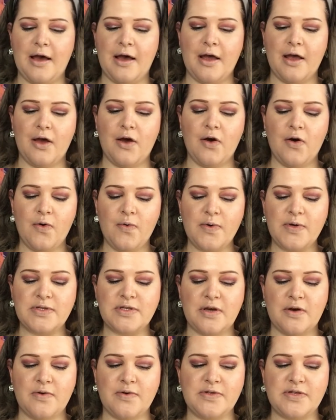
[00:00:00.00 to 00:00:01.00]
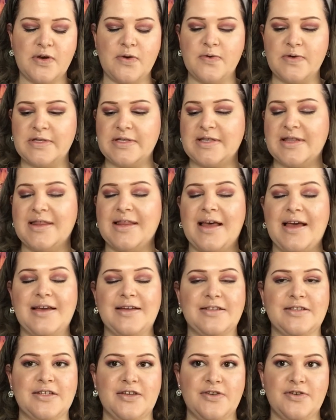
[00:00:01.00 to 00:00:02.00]
I always
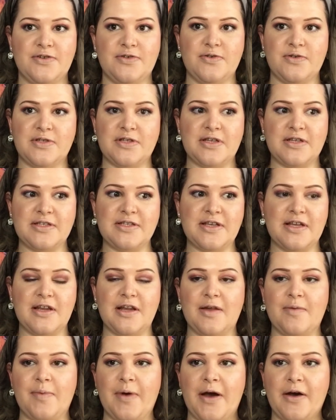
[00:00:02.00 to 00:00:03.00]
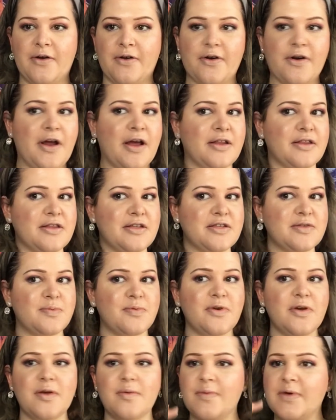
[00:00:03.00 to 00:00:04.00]
like to use setting powder at this
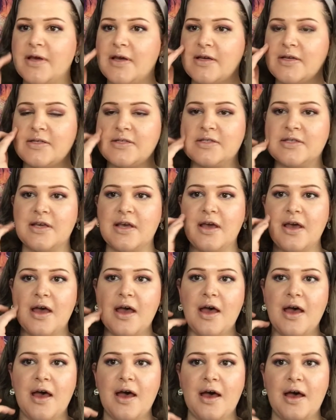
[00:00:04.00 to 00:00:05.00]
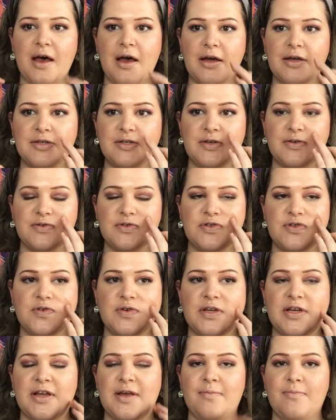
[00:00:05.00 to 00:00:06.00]
point because I don't do
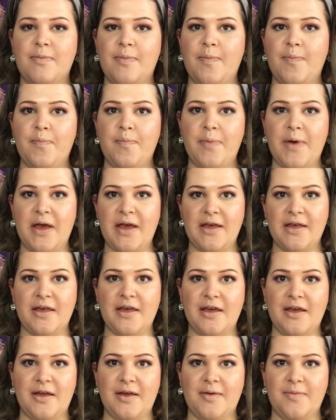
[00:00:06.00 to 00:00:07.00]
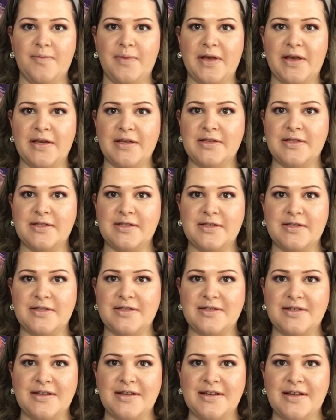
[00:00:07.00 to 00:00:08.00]
any baking
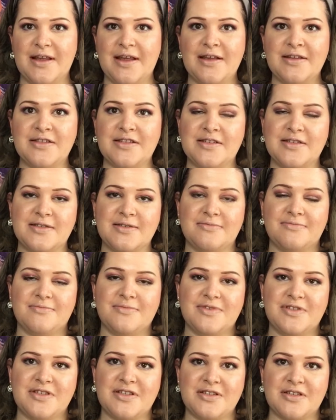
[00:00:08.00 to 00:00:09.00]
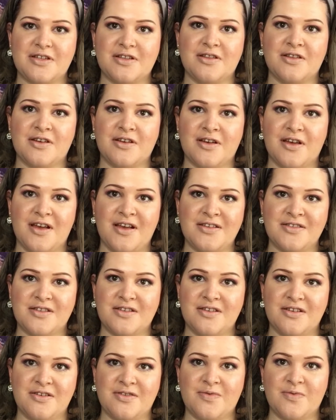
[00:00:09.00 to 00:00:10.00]
because it just doesn't look as
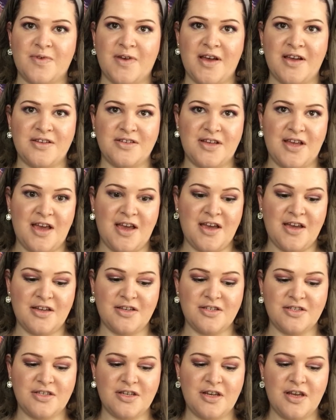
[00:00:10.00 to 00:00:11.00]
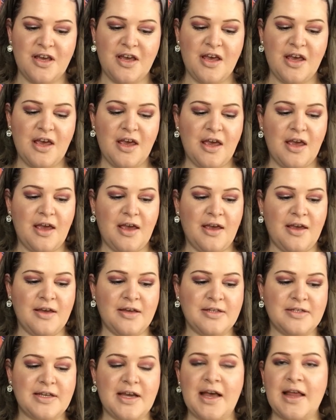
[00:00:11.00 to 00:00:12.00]
good as you age.
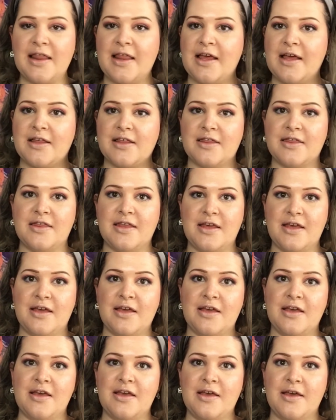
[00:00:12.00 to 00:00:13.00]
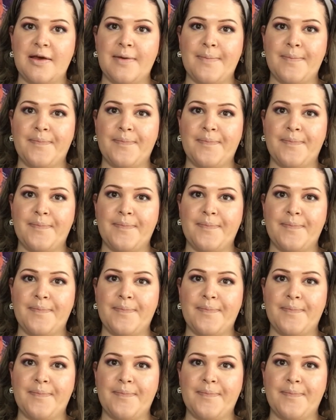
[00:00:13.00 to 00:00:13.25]
And I like the